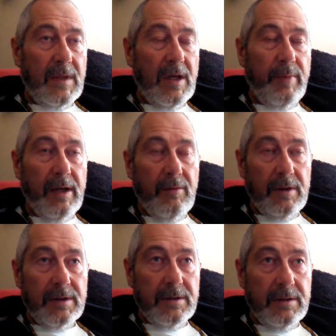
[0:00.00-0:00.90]
a
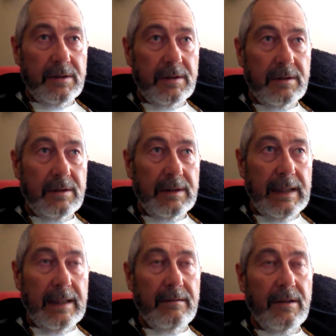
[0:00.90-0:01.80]
powerlessness
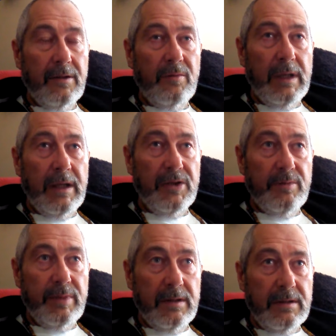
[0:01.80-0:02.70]
and an
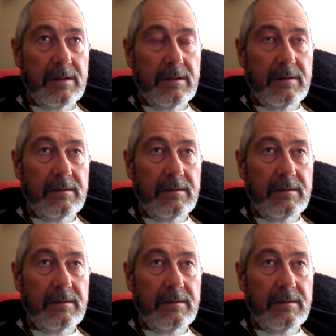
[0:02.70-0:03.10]
unmanageability,